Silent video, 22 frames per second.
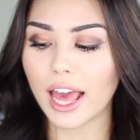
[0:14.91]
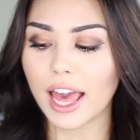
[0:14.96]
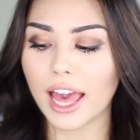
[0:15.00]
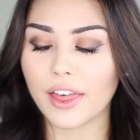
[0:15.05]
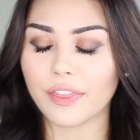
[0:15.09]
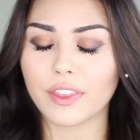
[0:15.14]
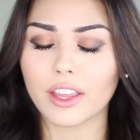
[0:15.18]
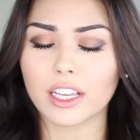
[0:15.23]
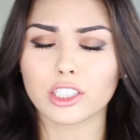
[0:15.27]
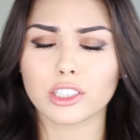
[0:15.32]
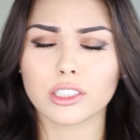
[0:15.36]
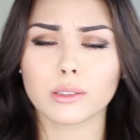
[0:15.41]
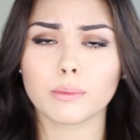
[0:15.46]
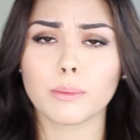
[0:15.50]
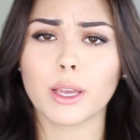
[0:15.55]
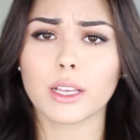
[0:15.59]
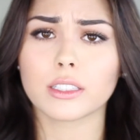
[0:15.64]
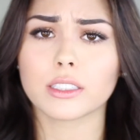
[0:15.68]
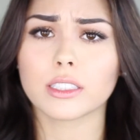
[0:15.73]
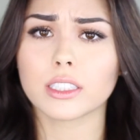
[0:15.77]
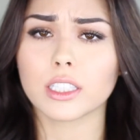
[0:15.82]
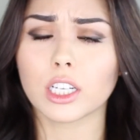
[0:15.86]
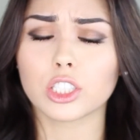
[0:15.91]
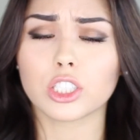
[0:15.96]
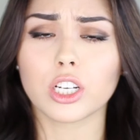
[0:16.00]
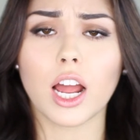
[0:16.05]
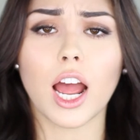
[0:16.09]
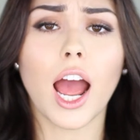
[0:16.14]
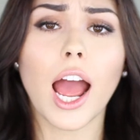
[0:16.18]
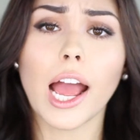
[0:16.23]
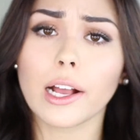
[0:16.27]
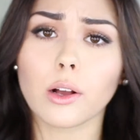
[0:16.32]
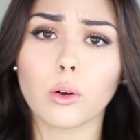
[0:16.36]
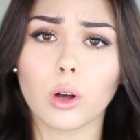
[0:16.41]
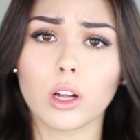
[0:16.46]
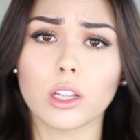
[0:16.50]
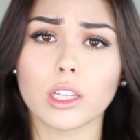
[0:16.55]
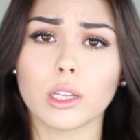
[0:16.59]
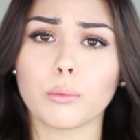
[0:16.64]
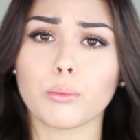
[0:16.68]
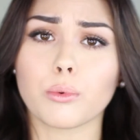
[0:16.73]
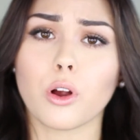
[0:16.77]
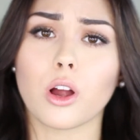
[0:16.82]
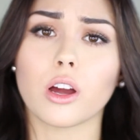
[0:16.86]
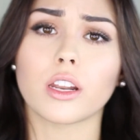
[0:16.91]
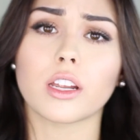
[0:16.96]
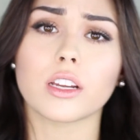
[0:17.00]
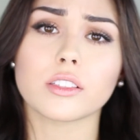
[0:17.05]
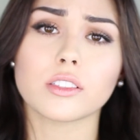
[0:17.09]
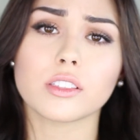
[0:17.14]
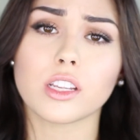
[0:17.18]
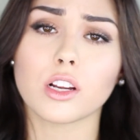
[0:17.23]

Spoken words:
and they just make such high quality products.